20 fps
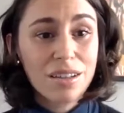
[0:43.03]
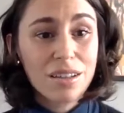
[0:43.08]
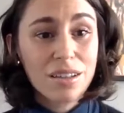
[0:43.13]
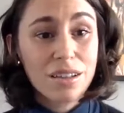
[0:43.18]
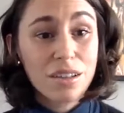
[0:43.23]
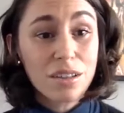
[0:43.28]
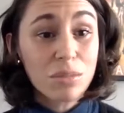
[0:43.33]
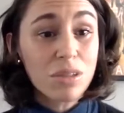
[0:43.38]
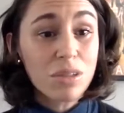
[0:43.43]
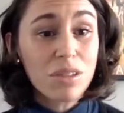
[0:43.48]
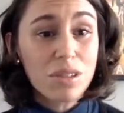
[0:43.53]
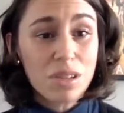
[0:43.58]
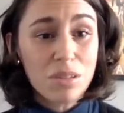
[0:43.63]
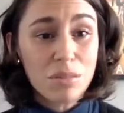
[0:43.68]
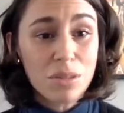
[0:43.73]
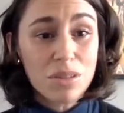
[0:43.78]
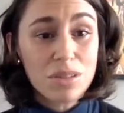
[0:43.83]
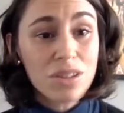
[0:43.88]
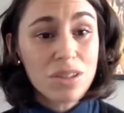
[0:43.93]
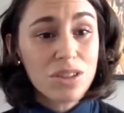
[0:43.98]
community
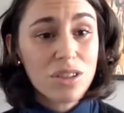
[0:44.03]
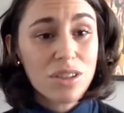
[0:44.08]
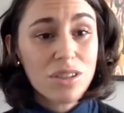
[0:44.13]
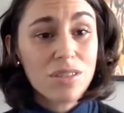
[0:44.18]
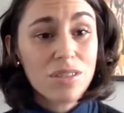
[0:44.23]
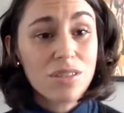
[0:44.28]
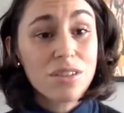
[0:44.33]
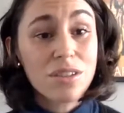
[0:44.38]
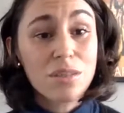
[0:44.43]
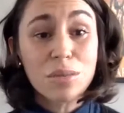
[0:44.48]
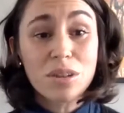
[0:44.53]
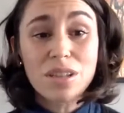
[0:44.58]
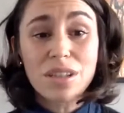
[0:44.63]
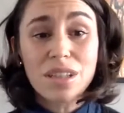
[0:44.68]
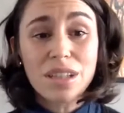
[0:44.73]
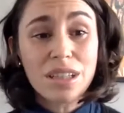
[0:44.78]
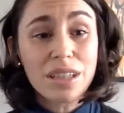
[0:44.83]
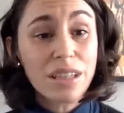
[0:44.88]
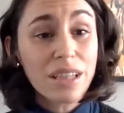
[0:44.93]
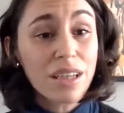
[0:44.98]
musicians,
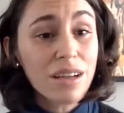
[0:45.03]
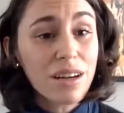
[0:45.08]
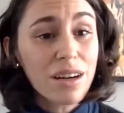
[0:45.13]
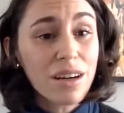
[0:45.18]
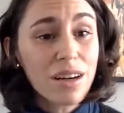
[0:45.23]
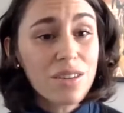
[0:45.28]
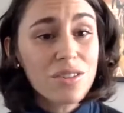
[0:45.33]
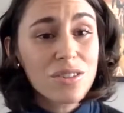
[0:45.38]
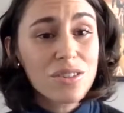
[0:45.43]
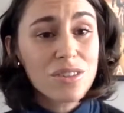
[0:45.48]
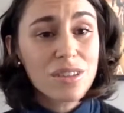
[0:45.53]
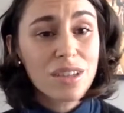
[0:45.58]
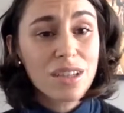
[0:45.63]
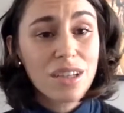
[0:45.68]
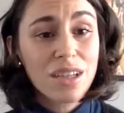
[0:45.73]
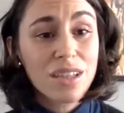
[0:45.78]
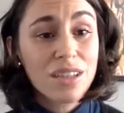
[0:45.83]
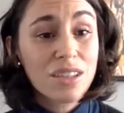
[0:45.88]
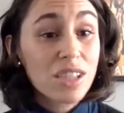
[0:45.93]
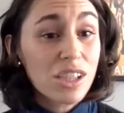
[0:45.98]
community leaders,
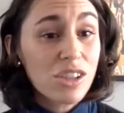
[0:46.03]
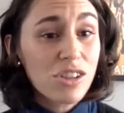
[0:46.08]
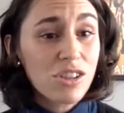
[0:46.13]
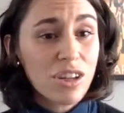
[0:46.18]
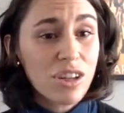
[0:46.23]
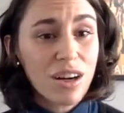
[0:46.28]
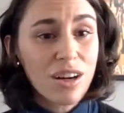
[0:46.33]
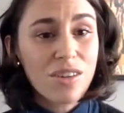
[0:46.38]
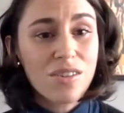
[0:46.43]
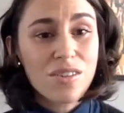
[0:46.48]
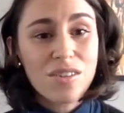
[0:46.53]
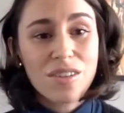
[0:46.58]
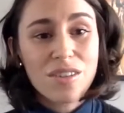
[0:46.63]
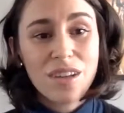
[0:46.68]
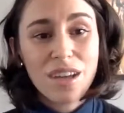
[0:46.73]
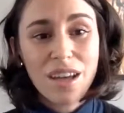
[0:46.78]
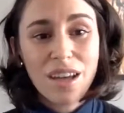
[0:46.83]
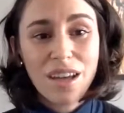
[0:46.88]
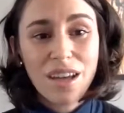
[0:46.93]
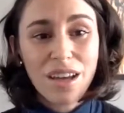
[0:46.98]
teachers,
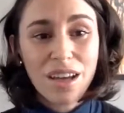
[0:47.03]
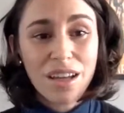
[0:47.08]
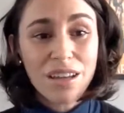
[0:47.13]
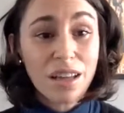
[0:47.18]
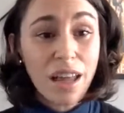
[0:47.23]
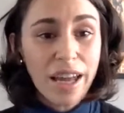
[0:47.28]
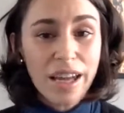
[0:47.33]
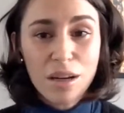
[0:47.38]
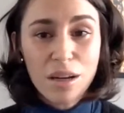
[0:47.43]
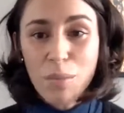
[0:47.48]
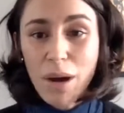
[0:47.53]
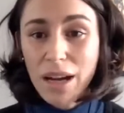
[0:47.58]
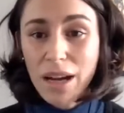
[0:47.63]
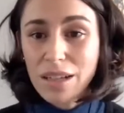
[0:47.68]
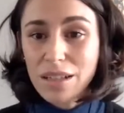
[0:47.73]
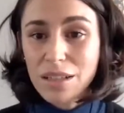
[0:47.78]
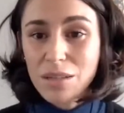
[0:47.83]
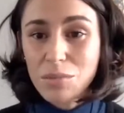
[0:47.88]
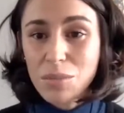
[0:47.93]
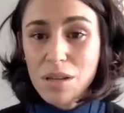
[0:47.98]
and
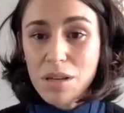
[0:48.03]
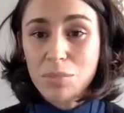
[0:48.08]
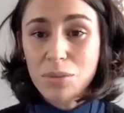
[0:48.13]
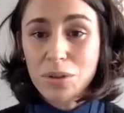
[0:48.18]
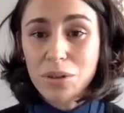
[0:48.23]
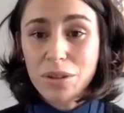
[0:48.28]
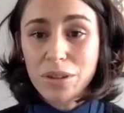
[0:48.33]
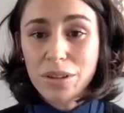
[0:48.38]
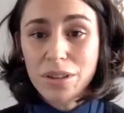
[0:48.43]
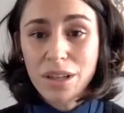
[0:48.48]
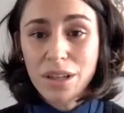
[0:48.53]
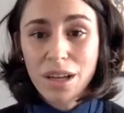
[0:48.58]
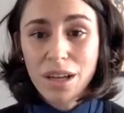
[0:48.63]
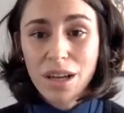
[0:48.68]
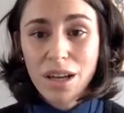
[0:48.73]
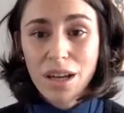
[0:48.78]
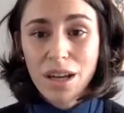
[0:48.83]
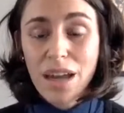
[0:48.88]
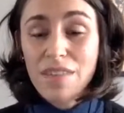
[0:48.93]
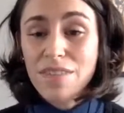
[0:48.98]
like-minded people.
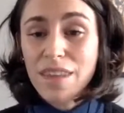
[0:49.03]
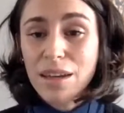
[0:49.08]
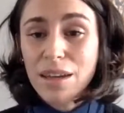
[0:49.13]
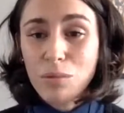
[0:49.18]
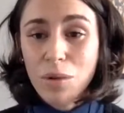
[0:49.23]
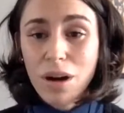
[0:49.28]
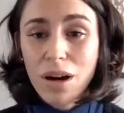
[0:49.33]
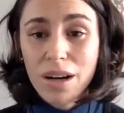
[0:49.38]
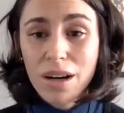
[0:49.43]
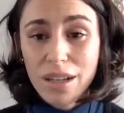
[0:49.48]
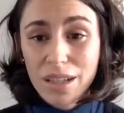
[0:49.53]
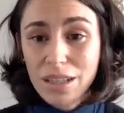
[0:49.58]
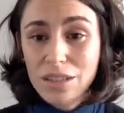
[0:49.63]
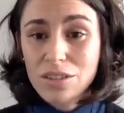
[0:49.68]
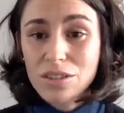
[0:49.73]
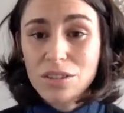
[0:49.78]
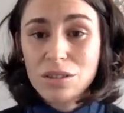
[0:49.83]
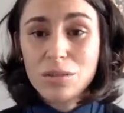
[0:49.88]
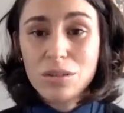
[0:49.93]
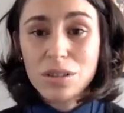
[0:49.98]
And they work
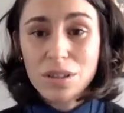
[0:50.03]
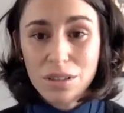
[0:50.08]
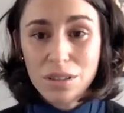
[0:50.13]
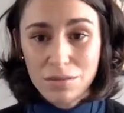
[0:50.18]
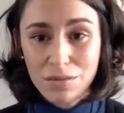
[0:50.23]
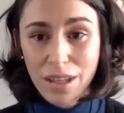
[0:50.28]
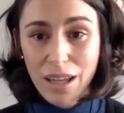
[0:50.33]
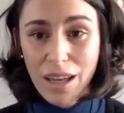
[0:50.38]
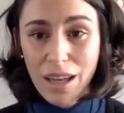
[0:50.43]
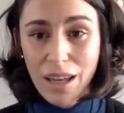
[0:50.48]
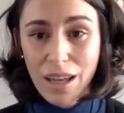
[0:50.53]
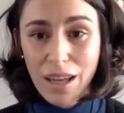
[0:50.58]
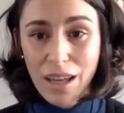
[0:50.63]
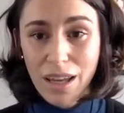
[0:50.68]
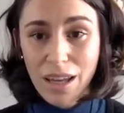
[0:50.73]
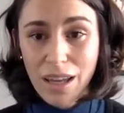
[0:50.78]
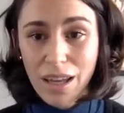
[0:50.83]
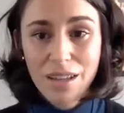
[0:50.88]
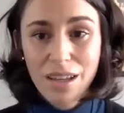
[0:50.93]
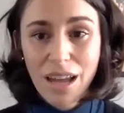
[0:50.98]
intuitively,
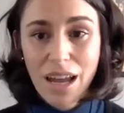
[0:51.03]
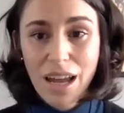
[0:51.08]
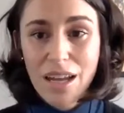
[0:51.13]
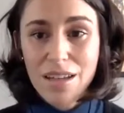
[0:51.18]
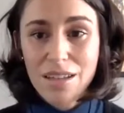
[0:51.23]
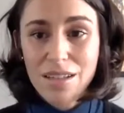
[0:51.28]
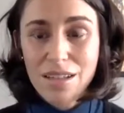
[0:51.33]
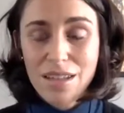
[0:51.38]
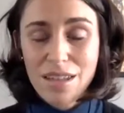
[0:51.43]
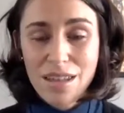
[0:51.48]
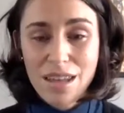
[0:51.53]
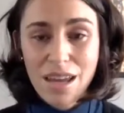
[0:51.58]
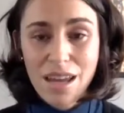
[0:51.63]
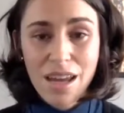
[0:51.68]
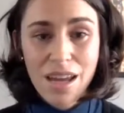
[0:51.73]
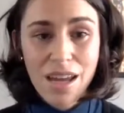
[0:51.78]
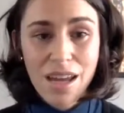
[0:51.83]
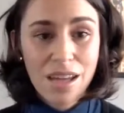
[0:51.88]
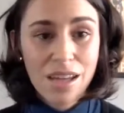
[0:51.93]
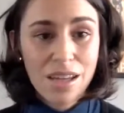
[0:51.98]
and
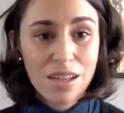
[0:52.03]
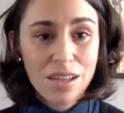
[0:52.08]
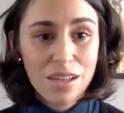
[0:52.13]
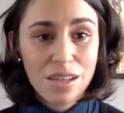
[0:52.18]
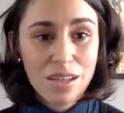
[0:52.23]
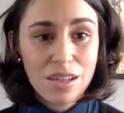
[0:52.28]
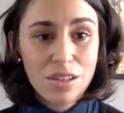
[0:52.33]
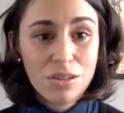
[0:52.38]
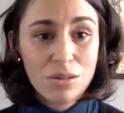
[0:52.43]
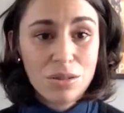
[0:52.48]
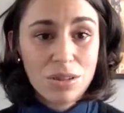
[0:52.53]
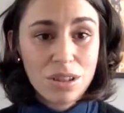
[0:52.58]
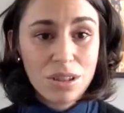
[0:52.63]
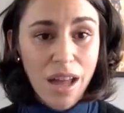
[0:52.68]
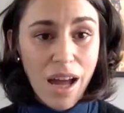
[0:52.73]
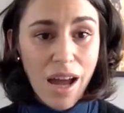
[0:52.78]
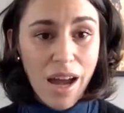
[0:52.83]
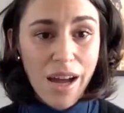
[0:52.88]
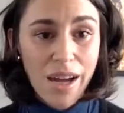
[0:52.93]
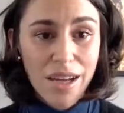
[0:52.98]
they
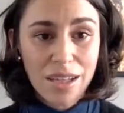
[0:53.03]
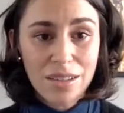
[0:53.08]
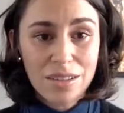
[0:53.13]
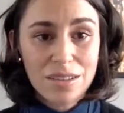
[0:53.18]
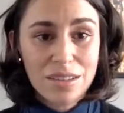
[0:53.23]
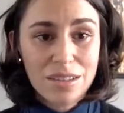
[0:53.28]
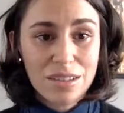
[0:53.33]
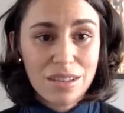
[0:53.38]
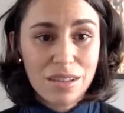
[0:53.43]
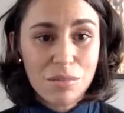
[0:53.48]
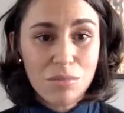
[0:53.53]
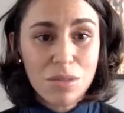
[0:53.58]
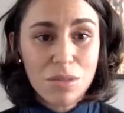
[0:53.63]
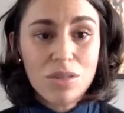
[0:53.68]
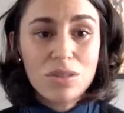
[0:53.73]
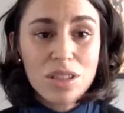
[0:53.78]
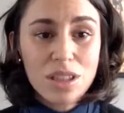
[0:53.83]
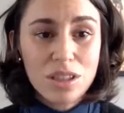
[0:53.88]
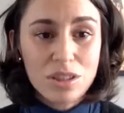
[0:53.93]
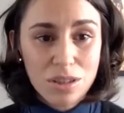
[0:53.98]
utilize the
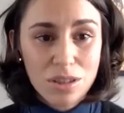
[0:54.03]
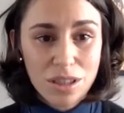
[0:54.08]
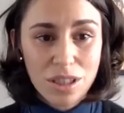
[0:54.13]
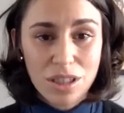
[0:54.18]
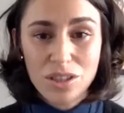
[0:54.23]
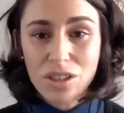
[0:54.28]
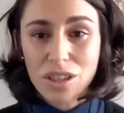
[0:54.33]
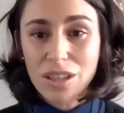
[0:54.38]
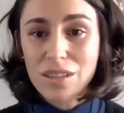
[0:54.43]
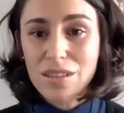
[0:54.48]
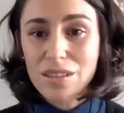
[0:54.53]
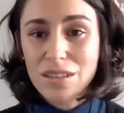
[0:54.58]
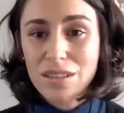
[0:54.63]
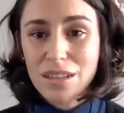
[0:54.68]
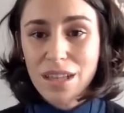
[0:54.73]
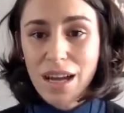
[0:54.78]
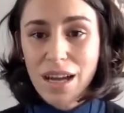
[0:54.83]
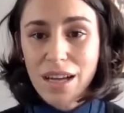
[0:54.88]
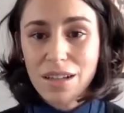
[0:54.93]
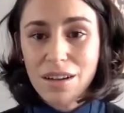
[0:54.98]
music traditions
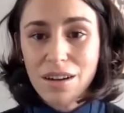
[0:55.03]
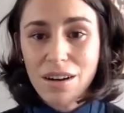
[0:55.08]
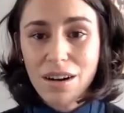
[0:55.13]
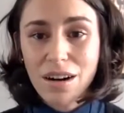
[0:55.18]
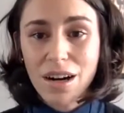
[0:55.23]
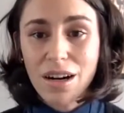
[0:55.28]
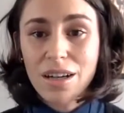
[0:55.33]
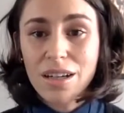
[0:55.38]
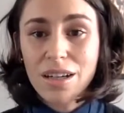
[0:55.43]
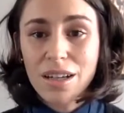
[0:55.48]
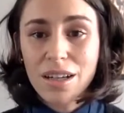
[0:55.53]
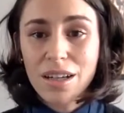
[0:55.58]
that are